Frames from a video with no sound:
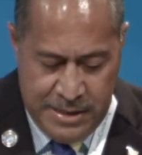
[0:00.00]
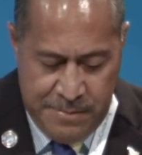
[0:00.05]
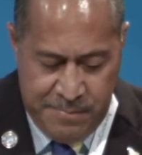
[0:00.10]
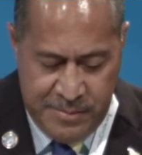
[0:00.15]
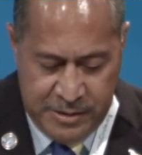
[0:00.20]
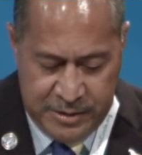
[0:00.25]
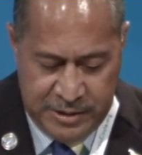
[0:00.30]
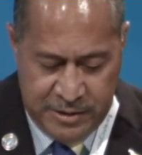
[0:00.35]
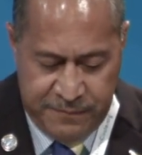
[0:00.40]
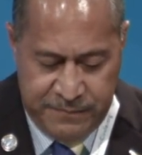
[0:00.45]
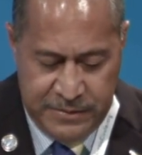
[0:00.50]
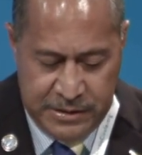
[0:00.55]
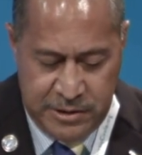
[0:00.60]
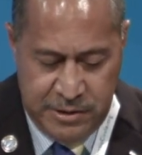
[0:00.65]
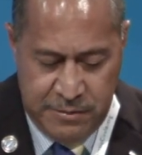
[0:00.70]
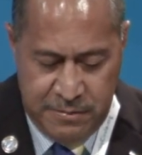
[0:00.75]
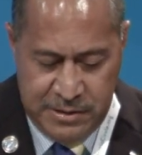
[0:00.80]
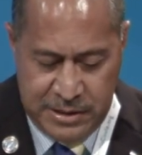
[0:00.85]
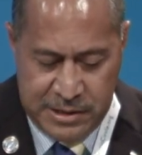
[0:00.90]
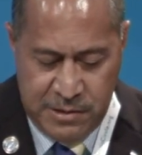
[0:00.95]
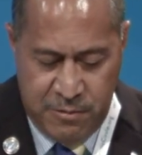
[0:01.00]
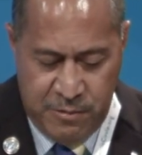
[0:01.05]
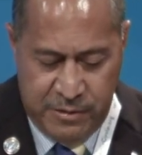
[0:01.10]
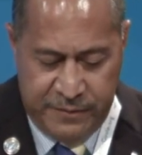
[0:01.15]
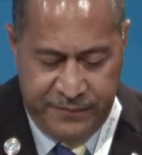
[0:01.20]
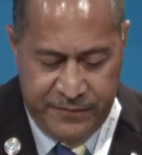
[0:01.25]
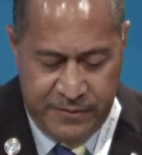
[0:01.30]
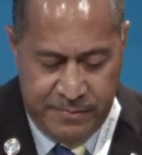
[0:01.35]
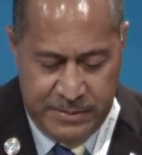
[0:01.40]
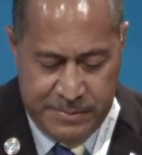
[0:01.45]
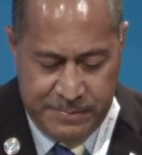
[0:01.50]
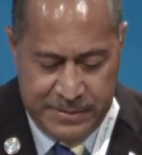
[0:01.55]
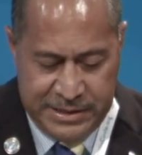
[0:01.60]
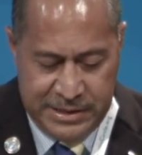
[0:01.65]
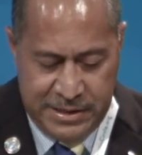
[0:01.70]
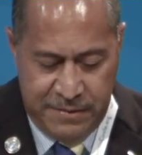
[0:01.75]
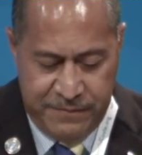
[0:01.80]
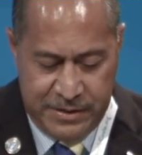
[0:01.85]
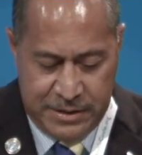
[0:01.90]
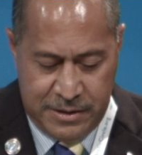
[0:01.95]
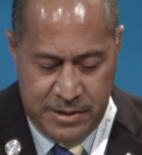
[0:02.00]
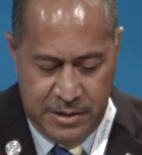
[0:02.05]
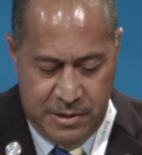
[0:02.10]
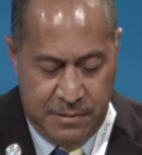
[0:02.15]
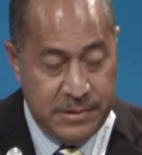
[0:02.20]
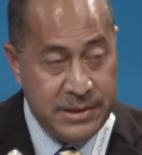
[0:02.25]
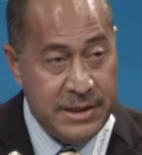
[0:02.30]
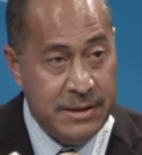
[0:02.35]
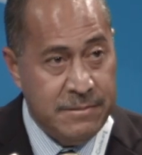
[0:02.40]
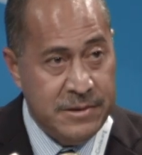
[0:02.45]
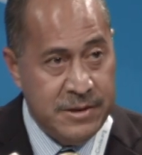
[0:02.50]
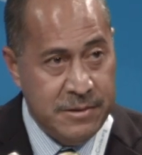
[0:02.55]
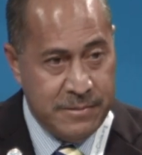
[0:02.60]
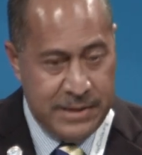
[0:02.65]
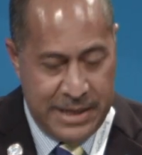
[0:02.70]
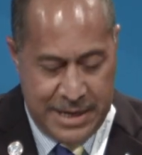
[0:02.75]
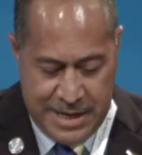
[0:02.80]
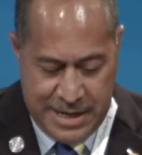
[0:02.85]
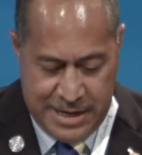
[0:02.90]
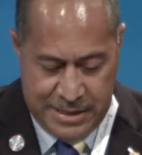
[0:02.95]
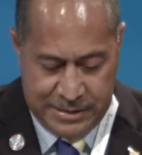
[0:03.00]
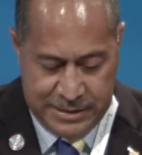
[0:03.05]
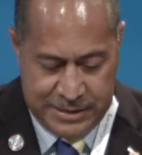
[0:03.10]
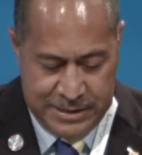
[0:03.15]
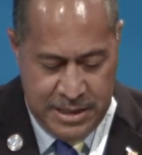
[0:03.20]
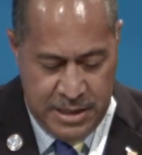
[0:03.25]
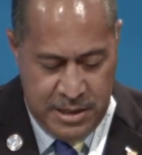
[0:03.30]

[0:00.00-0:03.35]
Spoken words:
Most of the tuna caught from the Pacific goes into cans.